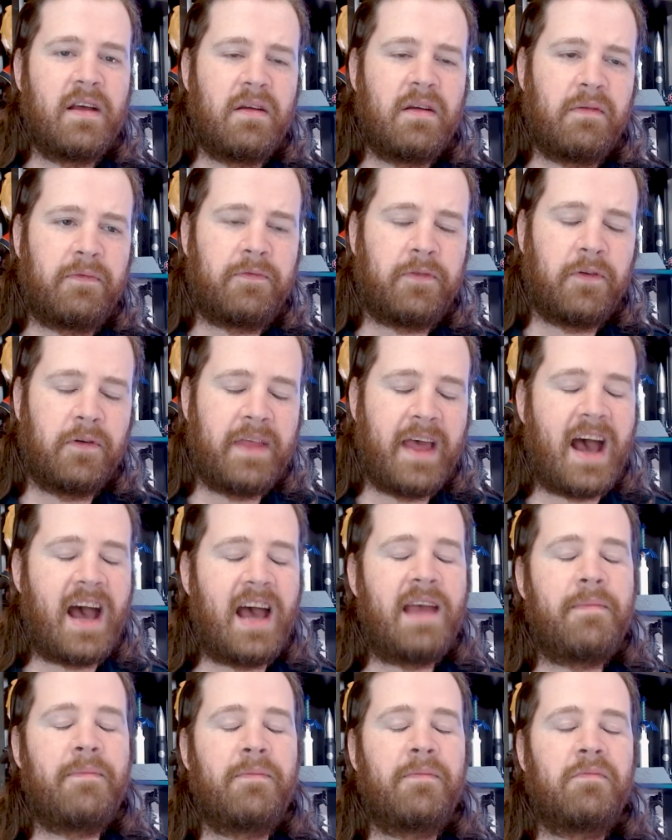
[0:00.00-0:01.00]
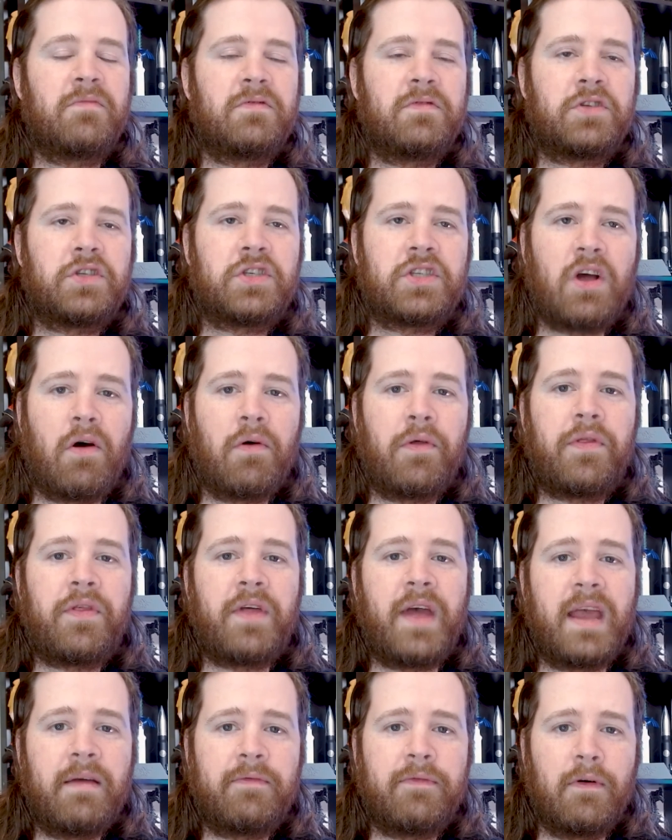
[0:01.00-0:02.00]
for that, I'm so
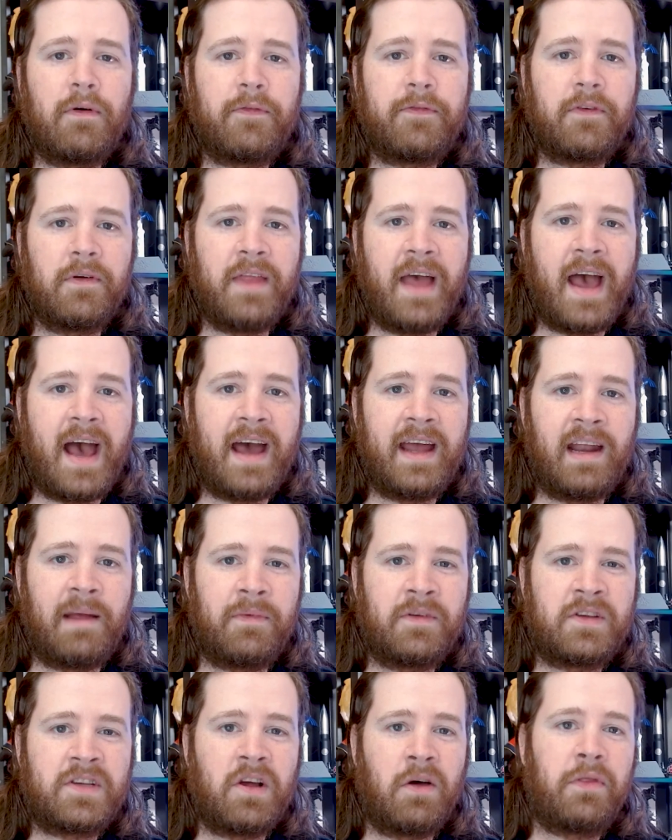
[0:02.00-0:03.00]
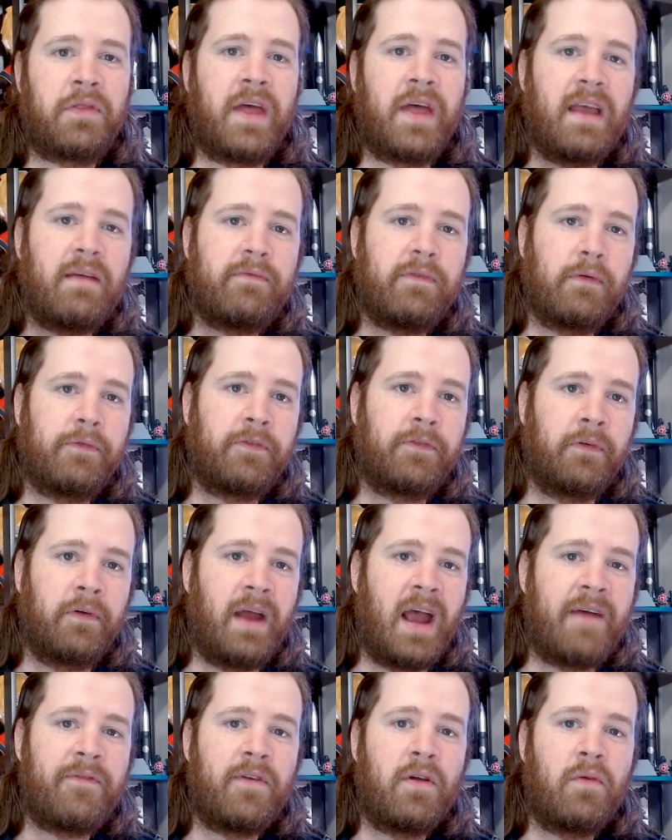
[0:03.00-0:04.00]
thankful for that. And I'm so thankful for
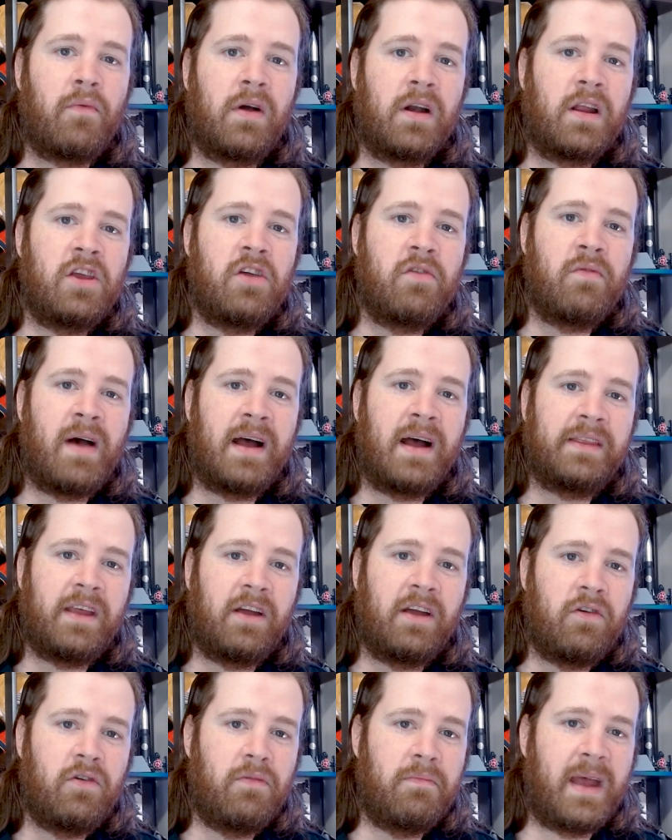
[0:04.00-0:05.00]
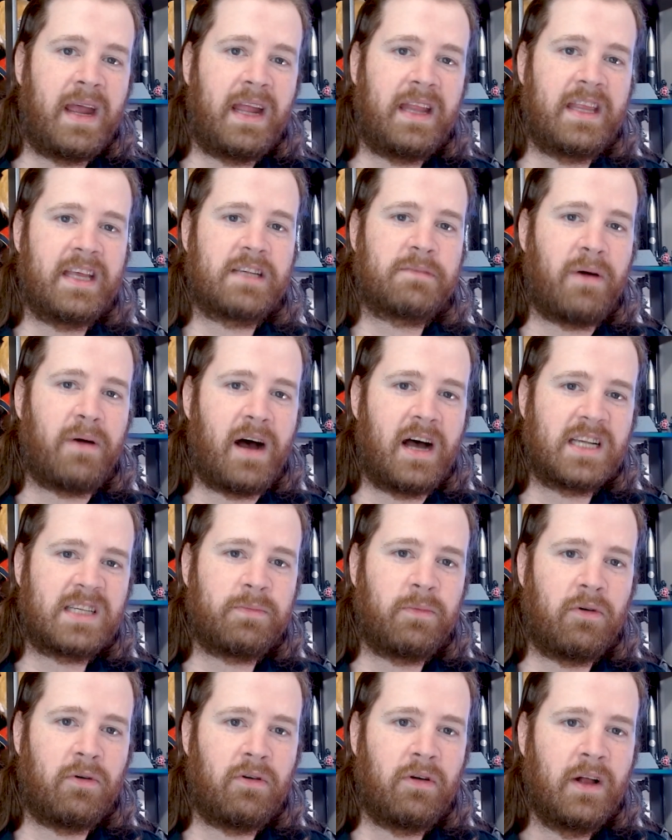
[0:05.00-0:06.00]
every one of you out there who made this
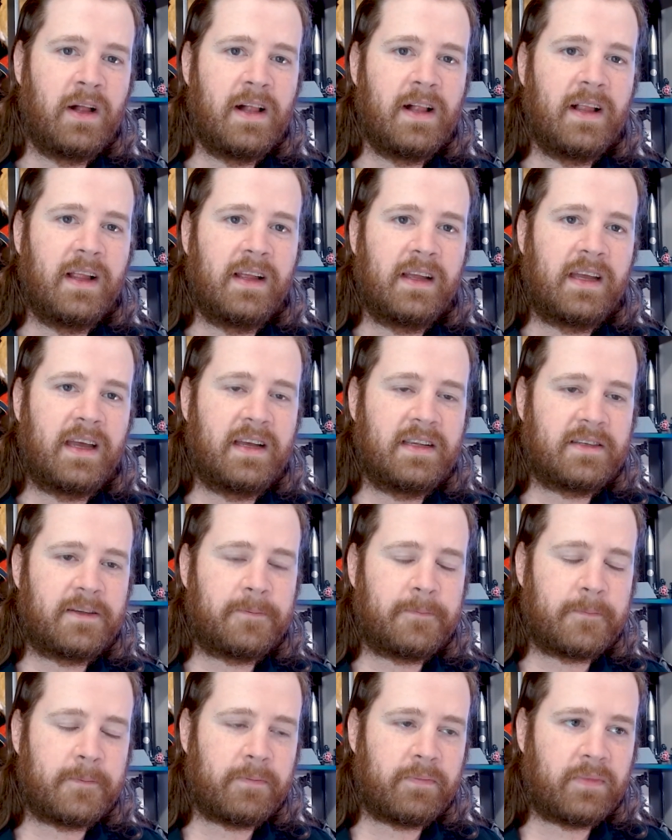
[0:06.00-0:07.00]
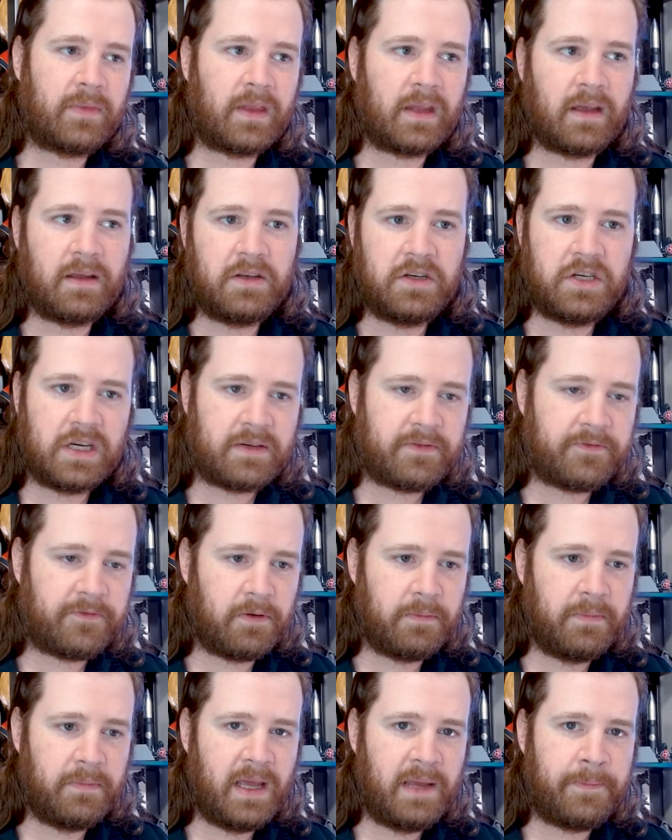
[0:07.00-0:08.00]
possible. Because just
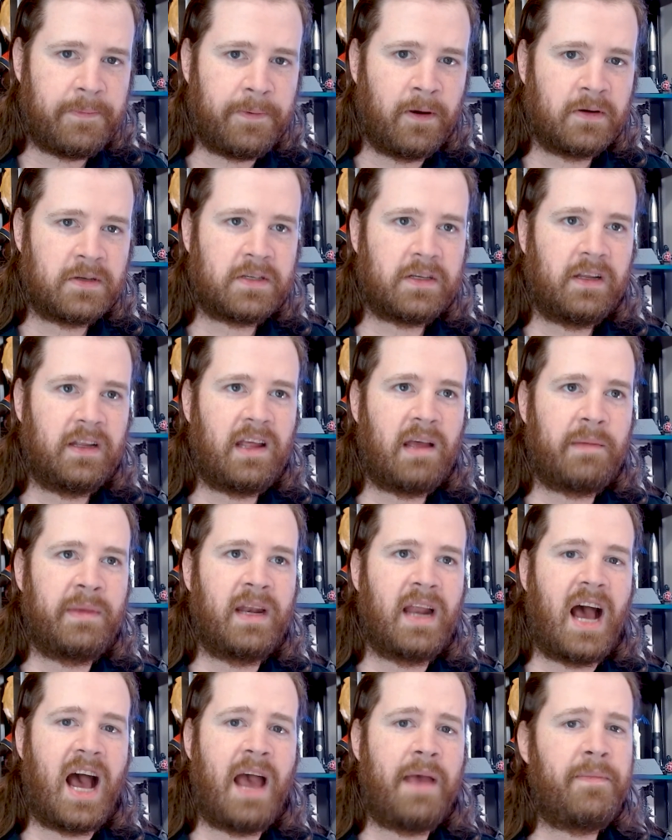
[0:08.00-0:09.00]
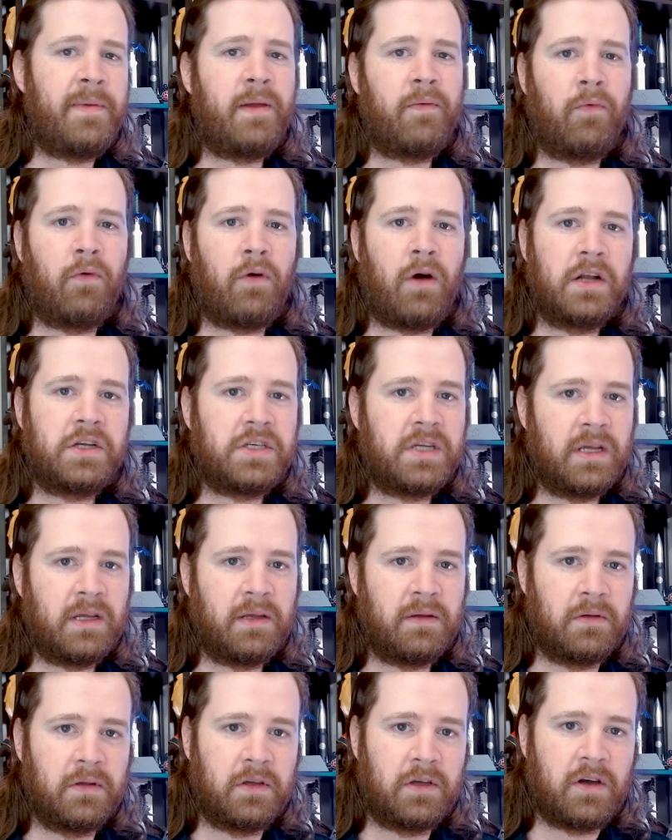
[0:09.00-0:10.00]
for me personally, I mean, I've been
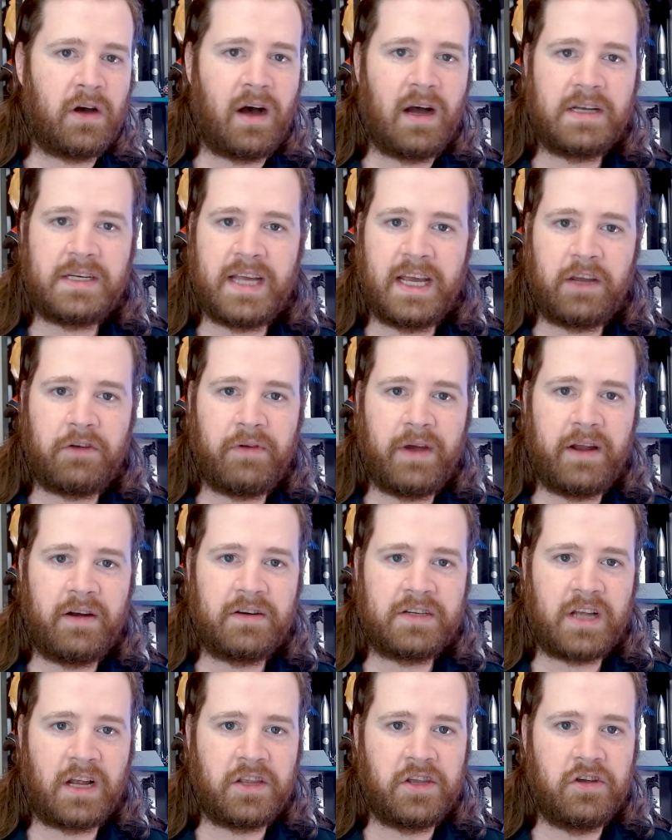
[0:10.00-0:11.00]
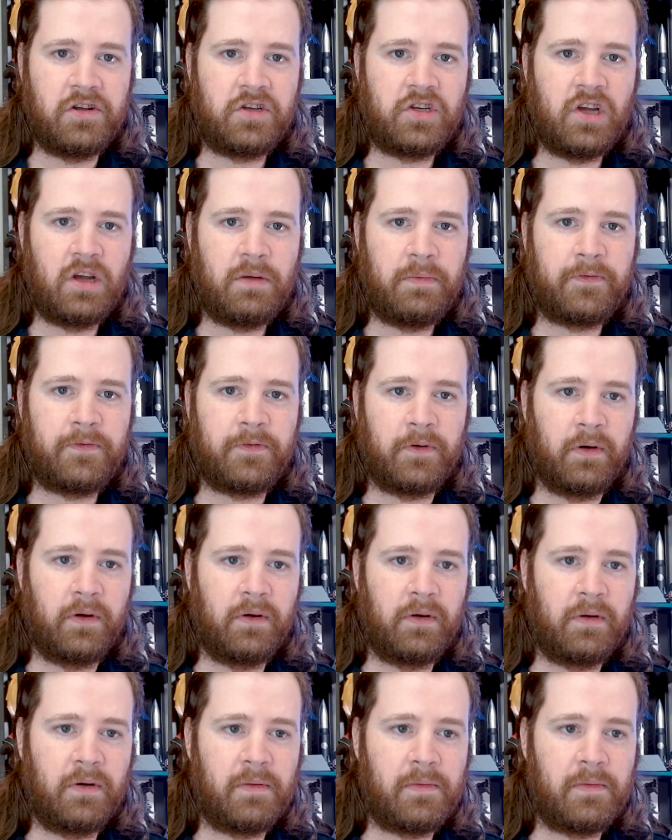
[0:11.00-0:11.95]
watching content creators on YouTube for